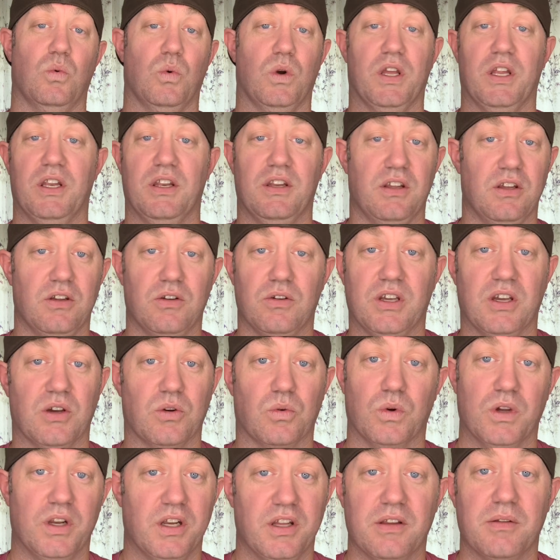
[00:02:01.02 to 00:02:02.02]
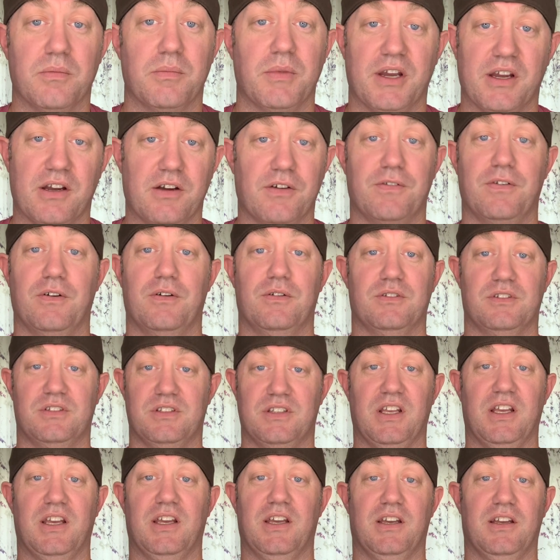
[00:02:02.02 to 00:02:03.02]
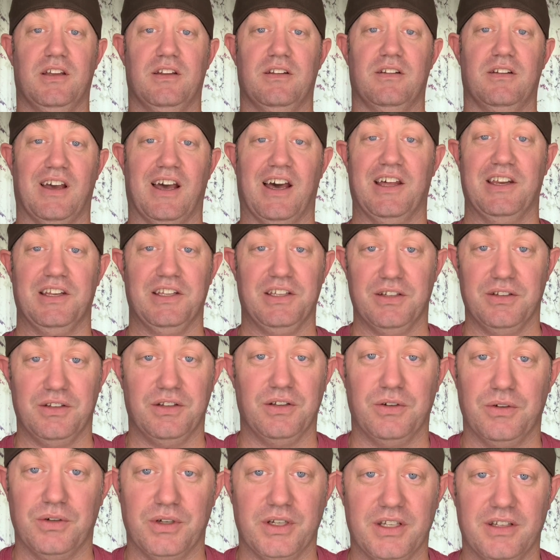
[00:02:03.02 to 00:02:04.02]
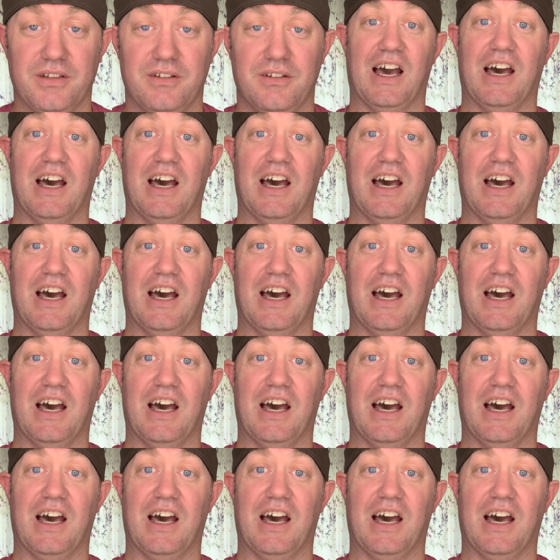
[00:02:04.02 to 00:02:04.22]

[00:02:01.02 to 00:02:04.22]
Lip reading: When do you get rid of the microphone stand? How do you do it?